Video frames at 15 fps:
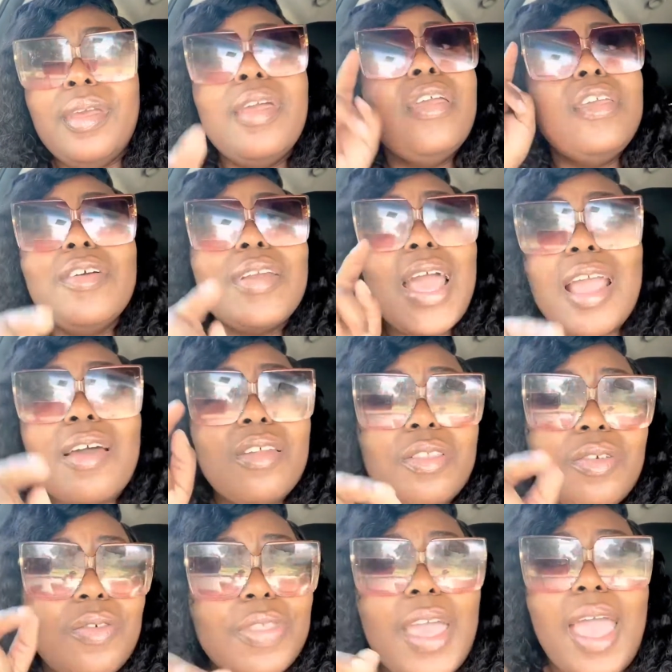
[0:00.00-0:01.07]
you're not gonna do
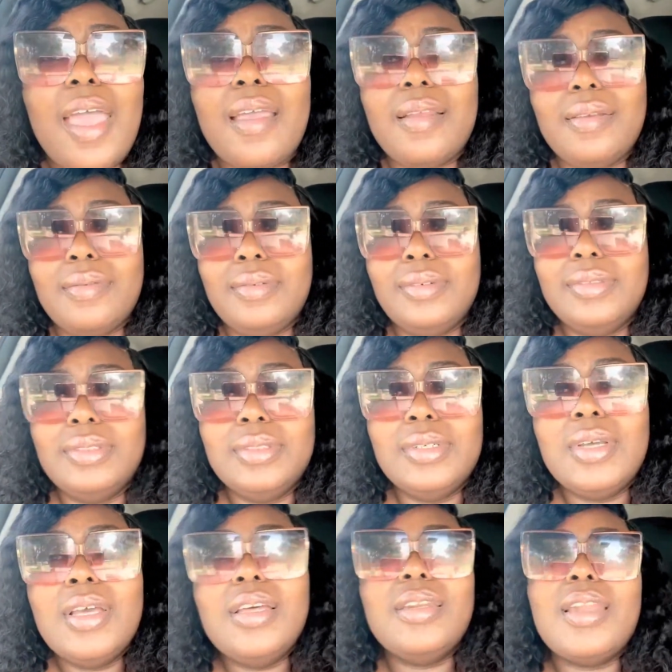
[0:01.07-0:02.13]
that.
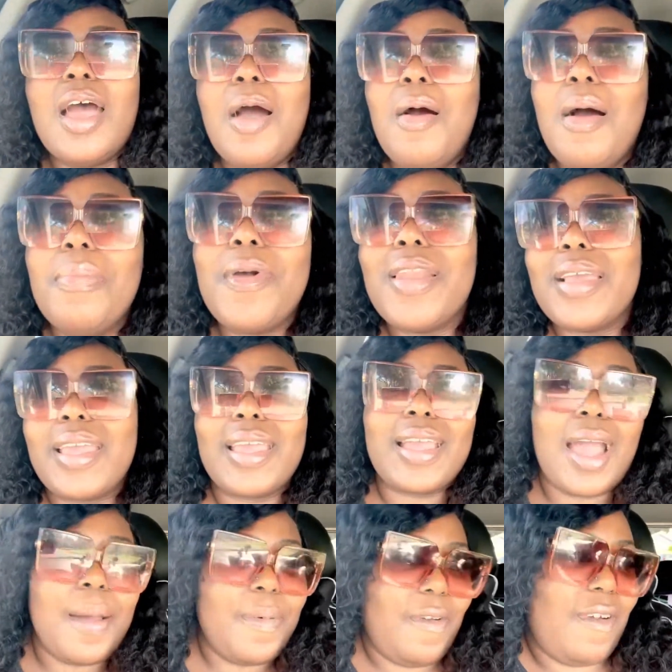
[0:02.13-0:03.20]
No, I'm gonna get
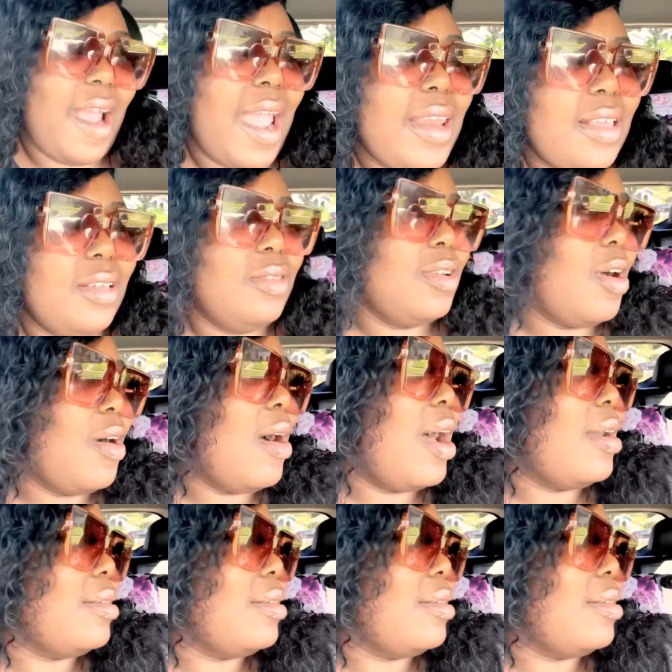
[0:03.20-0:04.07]
copyrighted. You know how to